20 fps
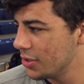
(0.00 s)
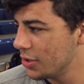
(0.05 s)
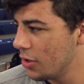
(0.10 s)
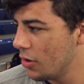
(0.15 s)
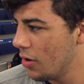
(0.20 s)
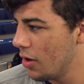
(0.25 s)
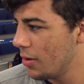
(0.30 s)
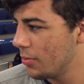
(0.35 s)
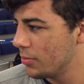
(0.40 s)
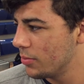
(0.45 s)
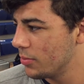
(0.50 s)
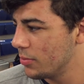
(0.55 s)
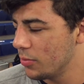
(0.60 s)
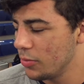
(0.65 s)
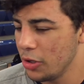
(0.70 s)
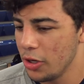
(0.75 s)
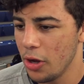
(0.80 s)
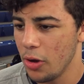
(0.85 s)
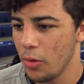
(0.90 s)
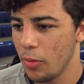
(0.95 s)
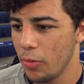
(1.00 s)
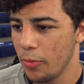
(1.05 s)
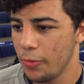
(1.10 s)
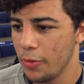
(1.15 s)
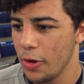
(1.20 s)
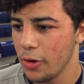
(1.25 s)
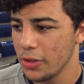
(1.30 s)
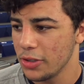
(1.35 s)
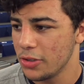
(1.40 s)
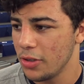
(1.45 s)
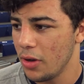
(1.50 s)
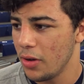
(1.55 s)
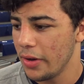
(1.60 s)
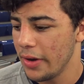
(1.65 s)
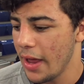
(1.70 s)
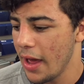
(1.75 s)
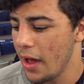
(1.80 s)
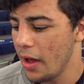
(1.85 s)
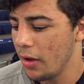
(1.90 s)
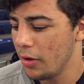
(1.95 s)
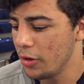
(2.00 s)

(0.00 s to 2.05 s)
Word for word: You know, I'm, you know, focused on now.